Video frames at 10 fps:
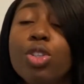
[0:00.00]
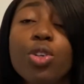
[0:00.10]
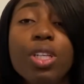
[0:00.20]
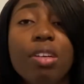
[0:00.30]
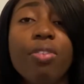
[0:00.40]

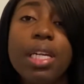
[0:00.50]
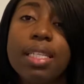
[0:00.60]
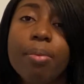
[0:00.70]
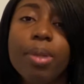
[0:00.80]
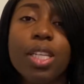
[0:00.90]
different
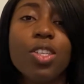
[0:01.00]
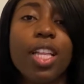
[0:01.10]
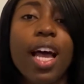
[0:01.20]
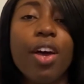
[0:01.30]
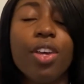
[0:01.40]
templates on
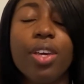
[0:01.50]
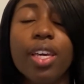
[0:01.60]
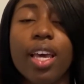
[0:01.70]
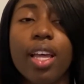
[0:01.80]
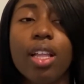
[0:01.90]
how you
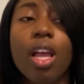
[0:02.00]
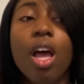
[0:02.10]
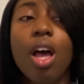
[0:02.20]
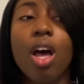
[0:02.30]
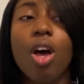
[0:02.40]
can
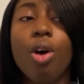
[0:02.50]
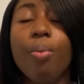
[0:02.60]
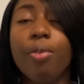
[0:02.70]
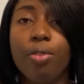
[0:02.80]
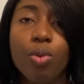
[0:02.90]

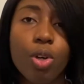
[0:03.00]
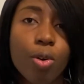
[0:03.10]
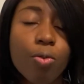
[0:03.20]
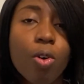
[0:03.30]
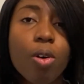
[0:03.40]
fill your
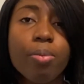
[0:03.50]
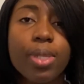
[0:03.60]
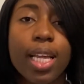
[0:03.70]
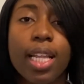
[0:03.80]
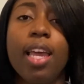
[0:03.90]
forms
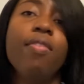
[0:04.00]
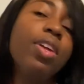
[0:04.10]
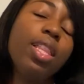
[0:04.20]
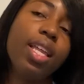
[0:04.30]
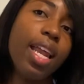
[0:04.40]
and
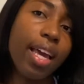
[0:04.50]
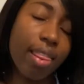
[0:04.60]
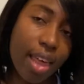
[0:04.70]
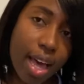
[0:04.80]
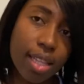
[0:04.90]
everything like
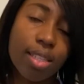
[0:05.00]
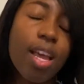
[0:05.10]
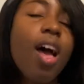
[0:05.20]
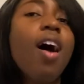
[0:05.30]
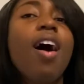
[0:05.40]
that.
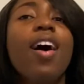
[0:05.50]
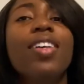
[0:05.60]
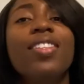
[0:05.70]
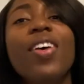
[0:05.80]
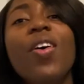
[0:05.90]

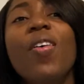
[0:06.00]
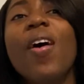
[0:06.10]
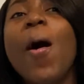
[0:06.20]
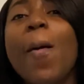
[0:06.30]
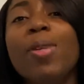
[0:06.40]
So
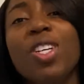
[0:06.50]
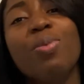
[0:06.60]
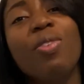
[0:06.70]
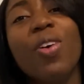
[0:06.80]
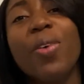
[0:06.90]
just
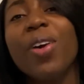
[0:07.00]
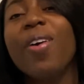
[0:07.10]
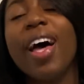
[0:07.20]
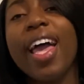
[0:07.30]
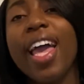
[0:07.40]
before we go
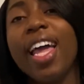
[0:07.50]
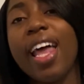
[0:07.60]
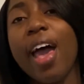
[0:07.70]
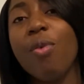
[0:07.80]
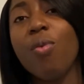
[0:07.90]
ahead,
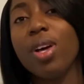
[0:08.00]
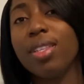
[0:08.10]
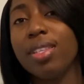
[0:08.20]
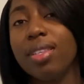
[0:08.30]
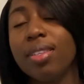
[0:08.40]
I want
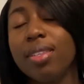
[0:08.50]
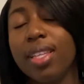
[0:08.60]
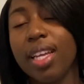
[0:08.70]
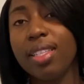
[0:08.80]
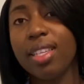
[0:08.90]
to
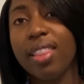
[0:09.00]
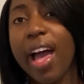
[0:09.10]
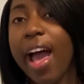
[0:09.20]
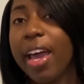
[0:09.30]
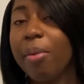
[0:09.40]
state it
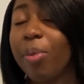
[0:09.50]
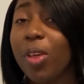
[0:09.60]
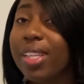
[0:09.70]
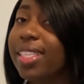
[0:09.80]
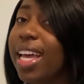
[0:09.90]
that I am
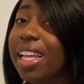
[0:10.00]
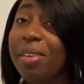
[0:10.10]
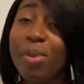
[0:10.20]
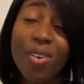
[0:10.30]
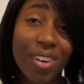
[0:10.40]
not an
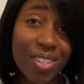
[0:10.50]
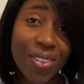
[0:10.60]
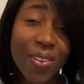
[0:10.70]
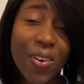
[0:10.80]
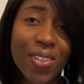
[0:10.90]

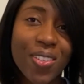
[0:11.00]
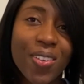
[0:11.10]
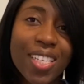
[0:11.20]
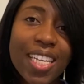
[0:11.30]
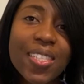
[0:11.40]
immigration
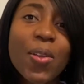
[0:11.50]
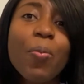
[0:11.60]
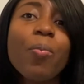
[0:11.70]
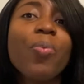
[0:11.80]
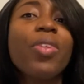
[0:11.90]
consultant.
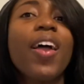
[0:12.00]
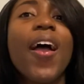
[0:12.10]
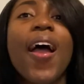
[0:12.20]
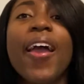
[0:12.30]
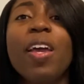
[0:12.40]

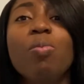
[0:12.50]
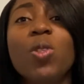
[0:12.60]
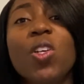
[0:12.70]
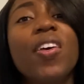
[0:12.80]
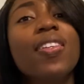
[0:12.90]
I am
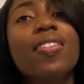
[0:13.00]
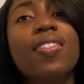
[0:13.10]
just